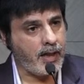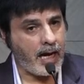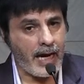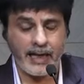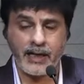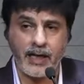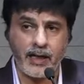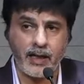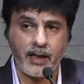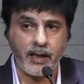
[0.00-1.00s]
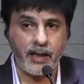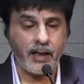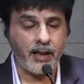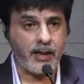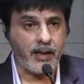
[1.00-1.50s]
And
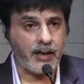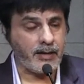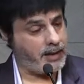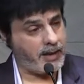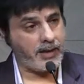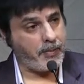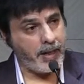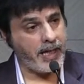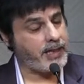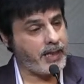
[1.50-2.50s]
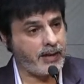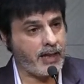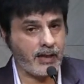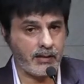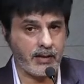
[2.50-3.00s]
this is amazing
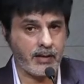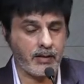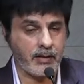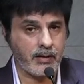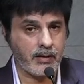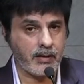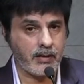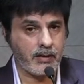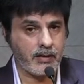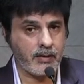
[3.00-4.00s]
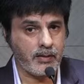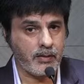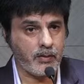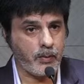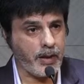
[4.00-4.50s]
that
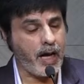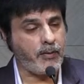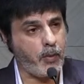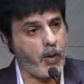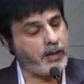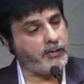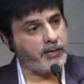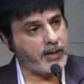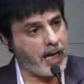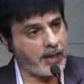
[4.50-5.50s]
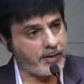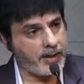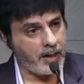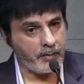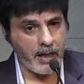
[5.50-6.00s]
we have a wonderful country
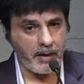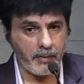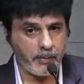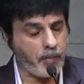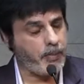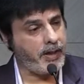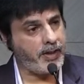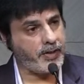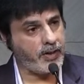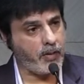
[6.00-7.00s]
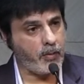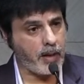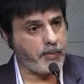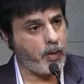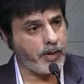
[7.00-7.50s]
and we have a population of
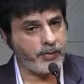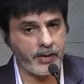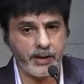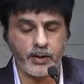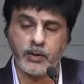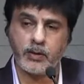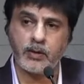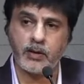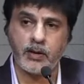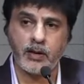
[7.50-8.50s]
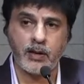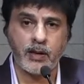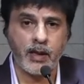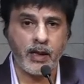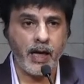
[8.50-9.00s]
1.32.
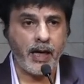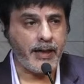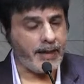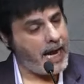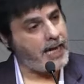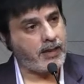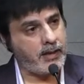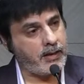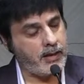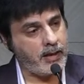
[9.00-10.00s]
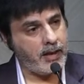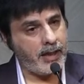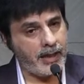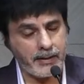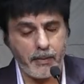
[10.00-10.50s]
Yet,
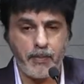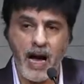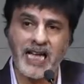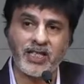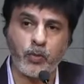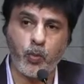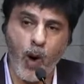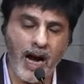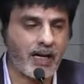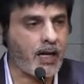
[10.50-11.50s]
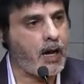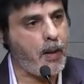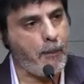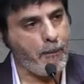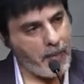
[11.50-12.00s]
in the past 1
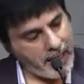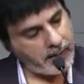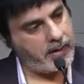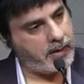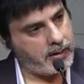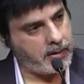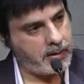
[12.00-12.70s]
month,